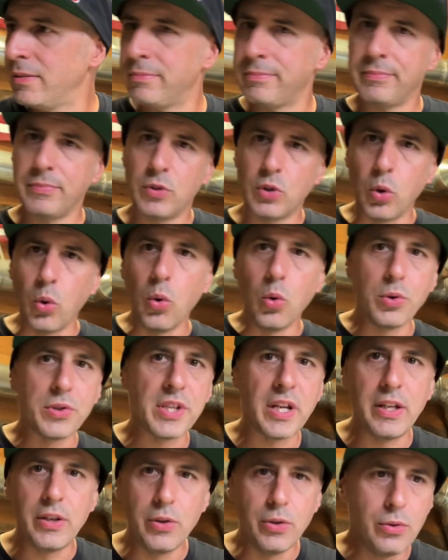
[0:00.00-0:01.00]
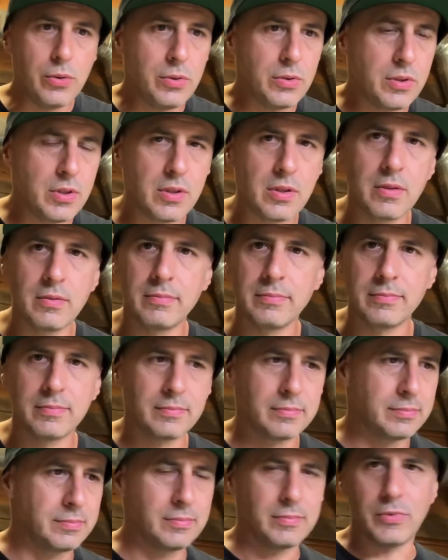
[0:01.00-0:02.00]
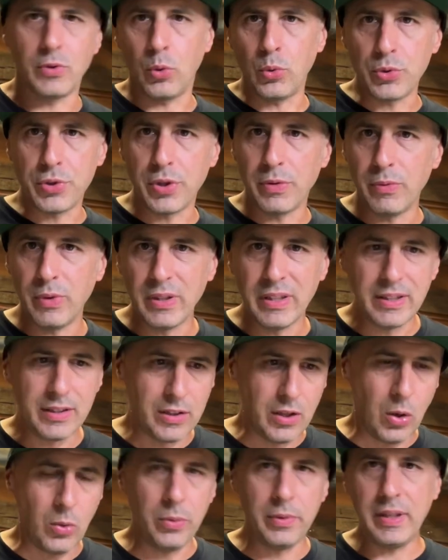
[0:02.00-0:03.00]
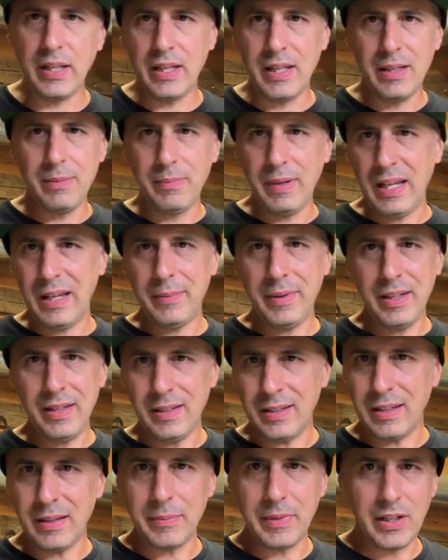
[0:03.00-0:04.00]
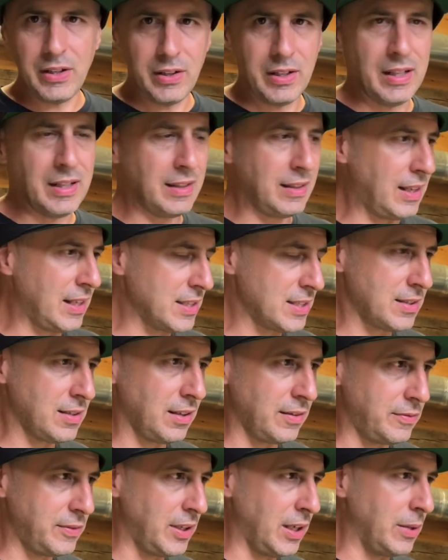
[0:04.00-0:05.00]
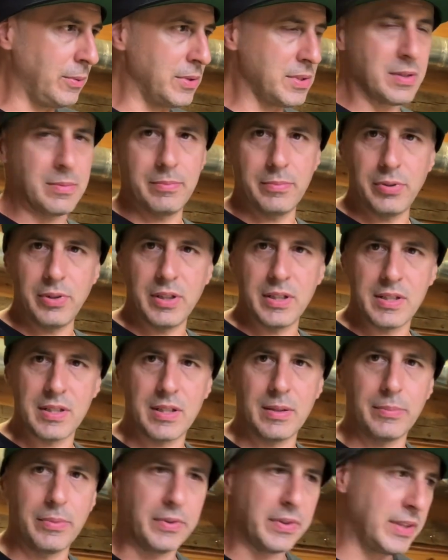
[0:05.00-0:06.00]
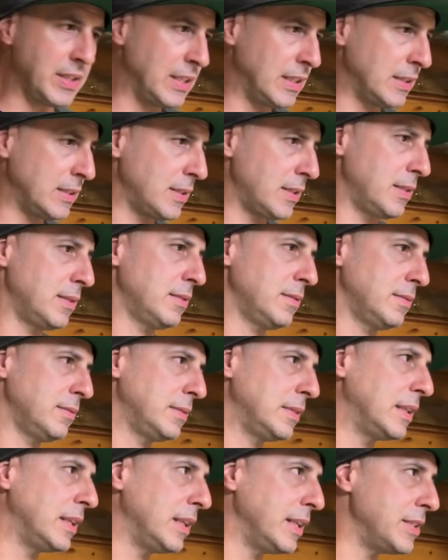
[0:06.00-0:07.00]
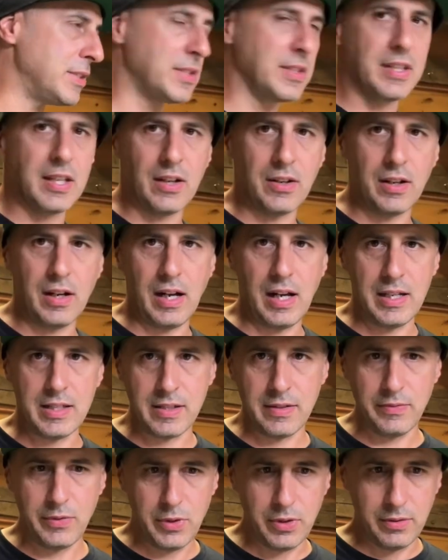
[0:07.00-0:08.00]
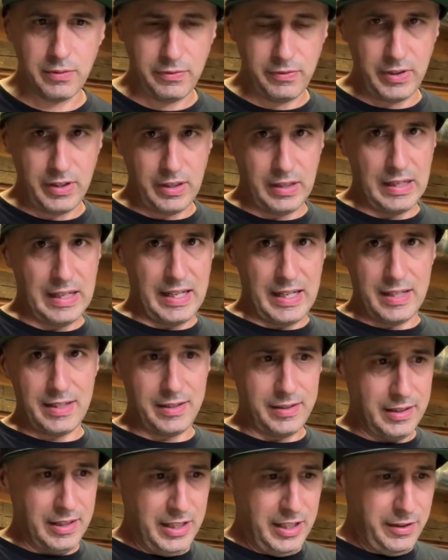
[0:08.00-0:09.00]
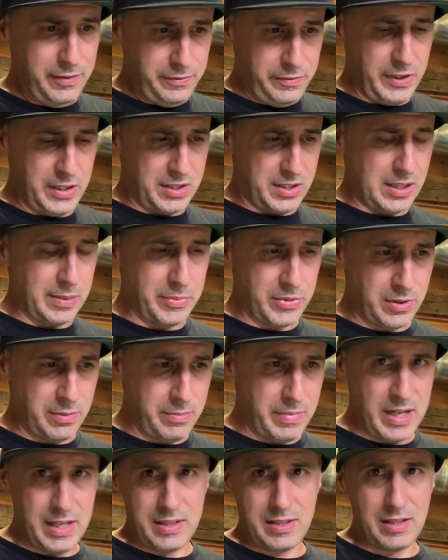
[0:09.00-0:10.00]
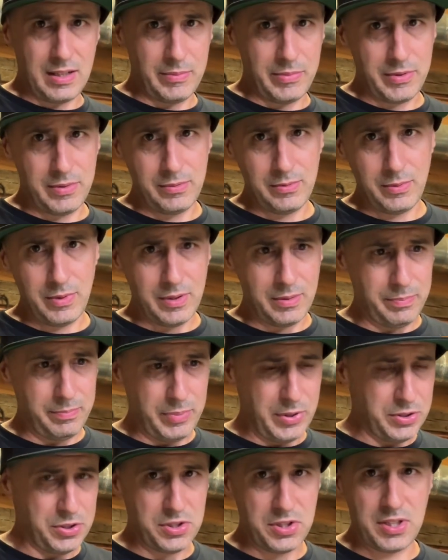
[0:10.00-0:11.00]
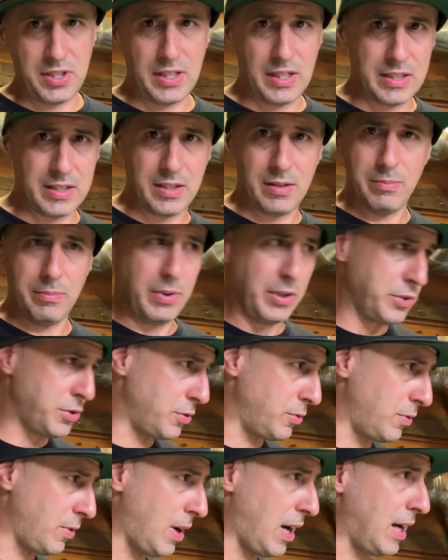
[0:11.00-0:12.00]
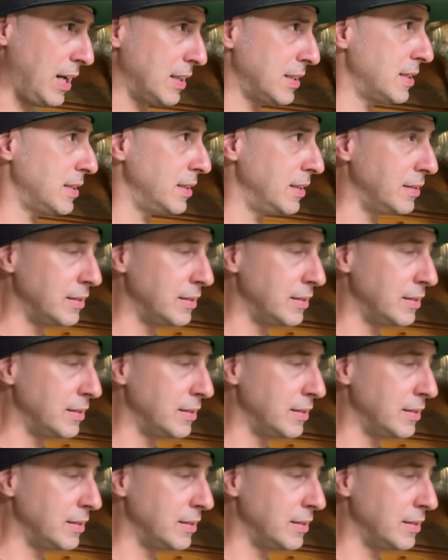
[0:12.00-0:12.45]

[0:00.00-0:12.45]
tools I use, tools you really don't need maybe. I mean, you can get a lot of stuff done with some pretty simple things. I used to tell guys, if you can figure out how to fix something or make something with a bunch of sticks and a bunch of rocks, then